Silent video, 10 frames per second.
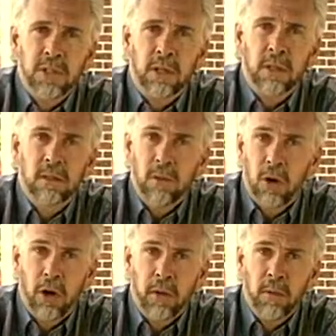are
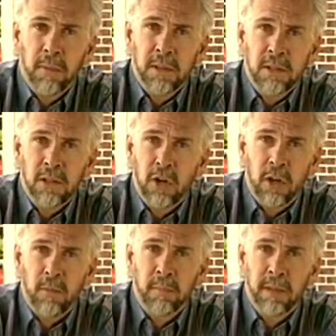automobiles and
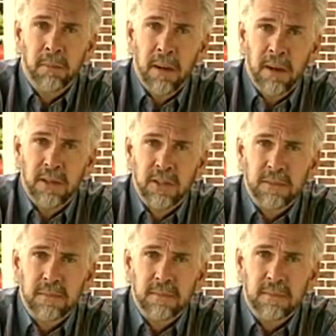automobile parts.
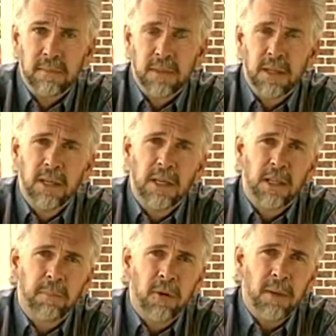
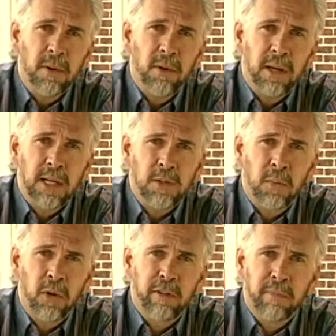The primary
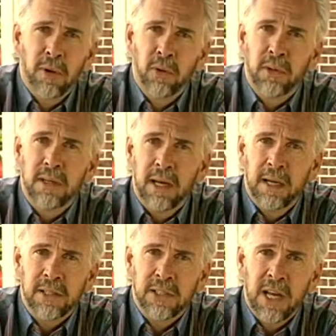export of both
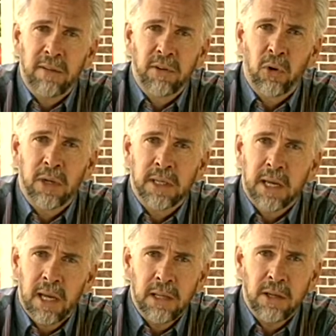El Salvador and
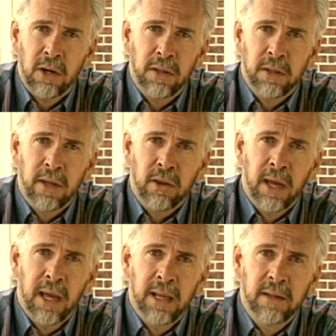Kenya, on the other
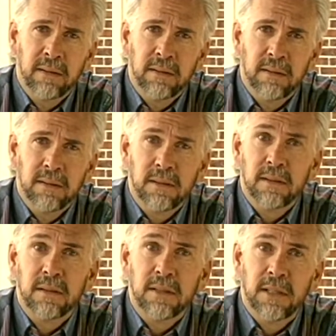hand,
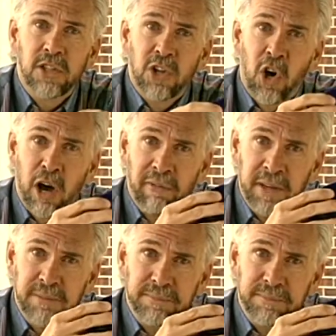is coffee.